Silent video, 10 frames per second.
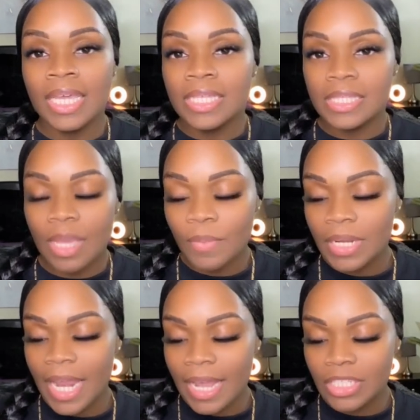someone
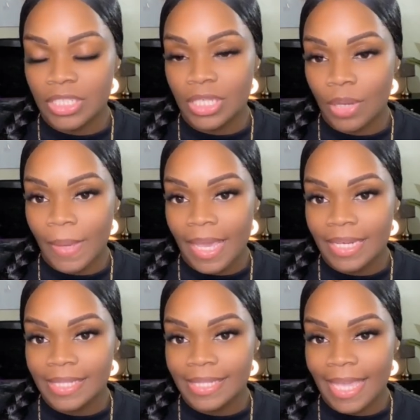could actually go ahead
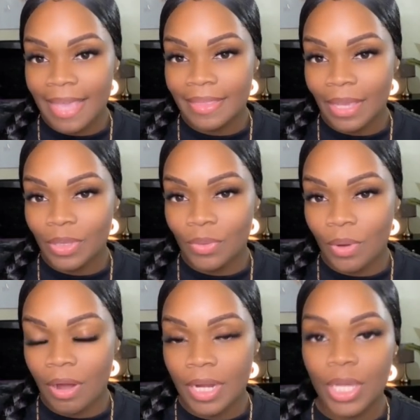and scan that
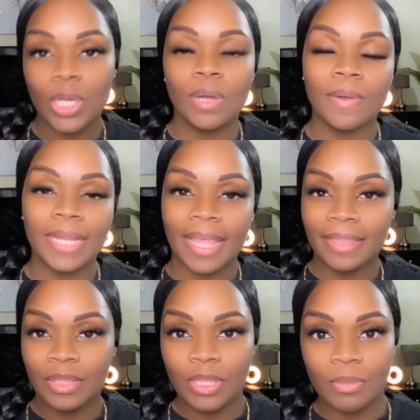QR code, and
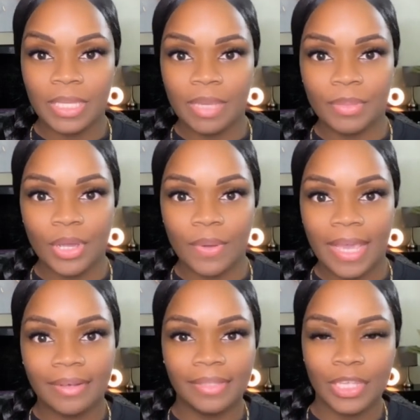then they'll be able to go
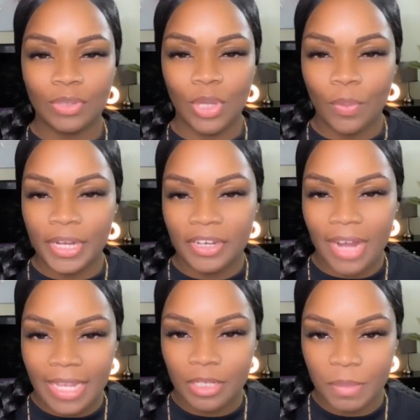ahead and let you know where your
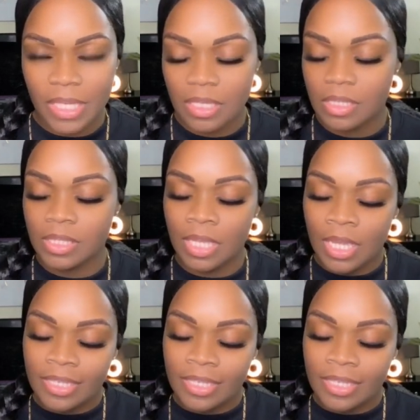item is.